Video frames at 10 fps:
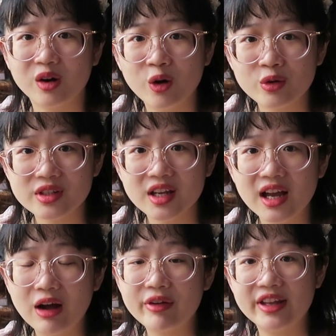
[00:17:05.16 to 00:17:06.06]
a hoax?
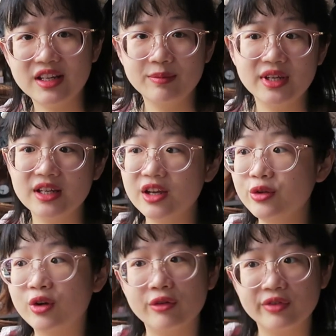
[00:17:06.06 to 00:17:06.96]
How can it be?
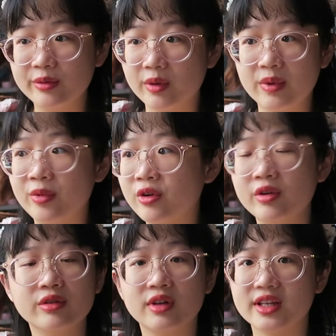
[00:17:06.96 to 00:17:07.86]
You confirm got people
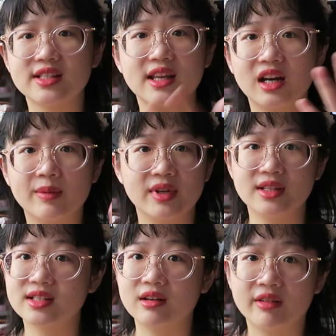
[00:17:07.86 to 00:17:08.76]
going to like stand up
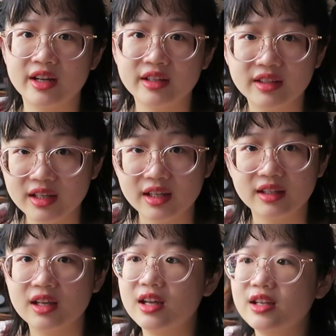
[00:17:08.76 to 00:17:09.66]
and start rioting and,
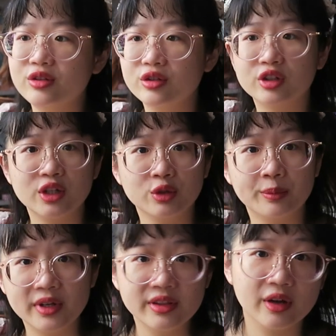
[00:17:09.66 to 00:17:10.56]
you know, try to
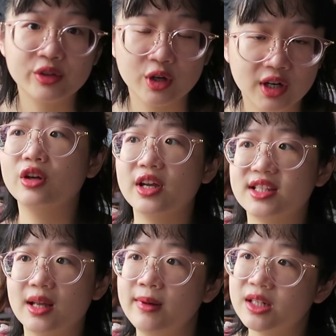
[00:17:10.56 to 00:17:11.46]
burn down your
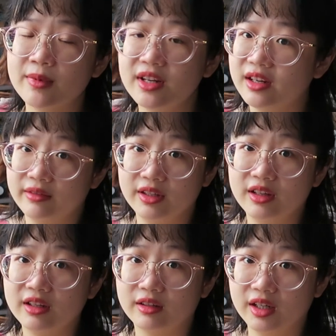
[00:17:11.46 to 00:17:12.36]
establishment and
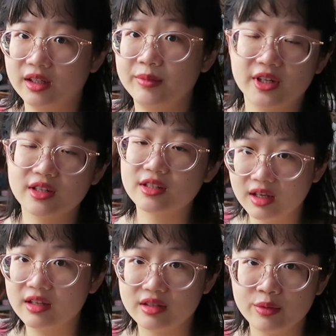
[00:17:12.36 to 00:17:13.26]
everything, right? Because
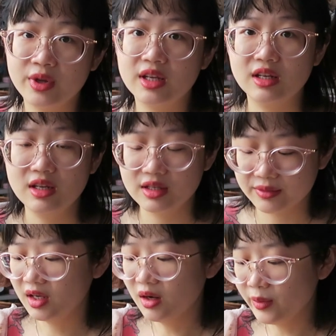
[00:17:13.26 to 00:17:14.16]
that is the way it is.
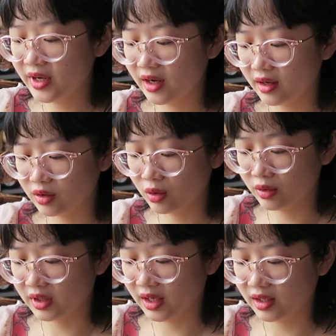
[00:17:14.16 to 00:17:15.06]
Here we are
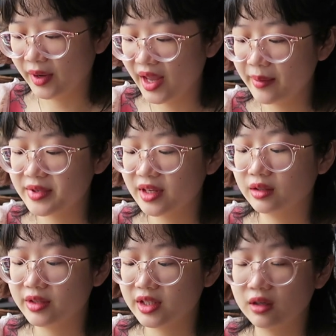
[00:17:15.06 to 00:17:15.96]
told that perhaps
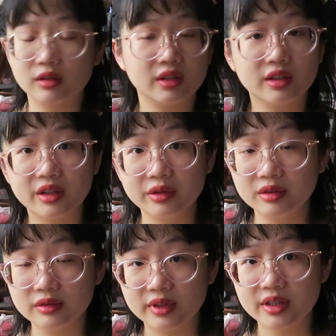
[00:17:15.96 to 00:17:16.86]
there is an alternate
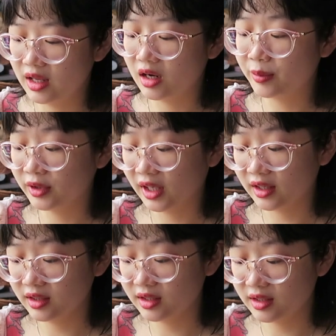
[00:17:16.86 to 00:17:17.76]
universe, and our
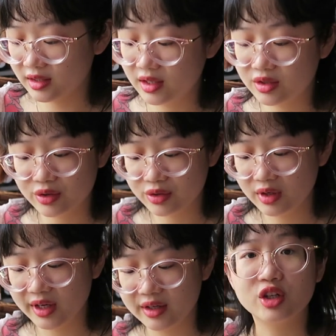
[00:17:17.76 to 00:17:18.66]
protagonist is also
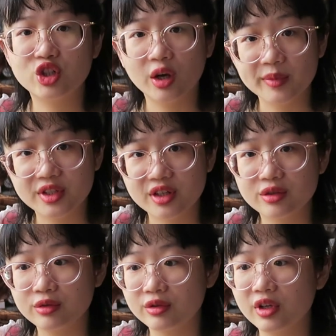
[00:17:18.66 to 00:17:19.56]
like, her job is just
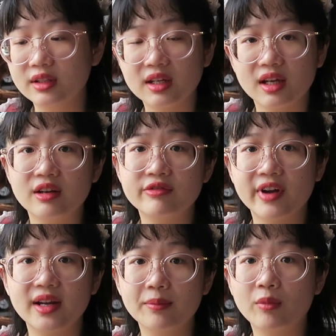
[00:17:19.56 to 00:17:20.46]
to dig and
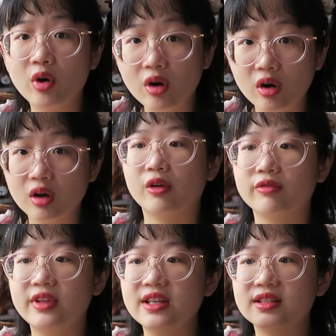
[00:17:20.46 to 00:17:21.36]
find more
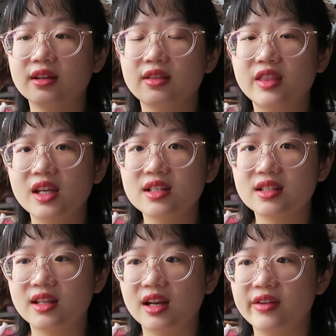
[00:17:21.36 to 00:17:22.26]
of these things
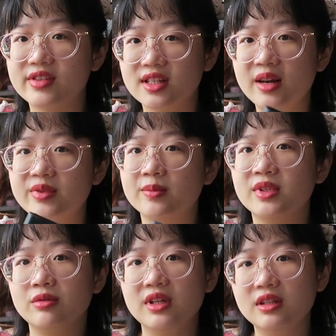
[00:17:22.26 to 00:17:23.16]
that have slipped
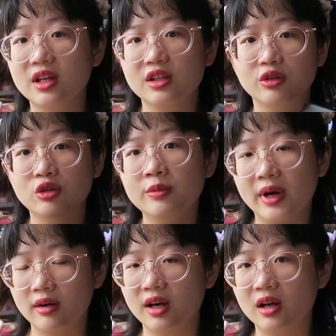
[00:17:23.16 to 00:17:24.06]
between the two
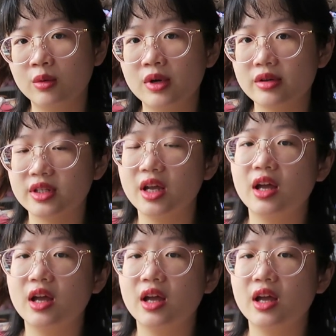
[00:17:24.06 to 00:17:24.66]
parallel worlds.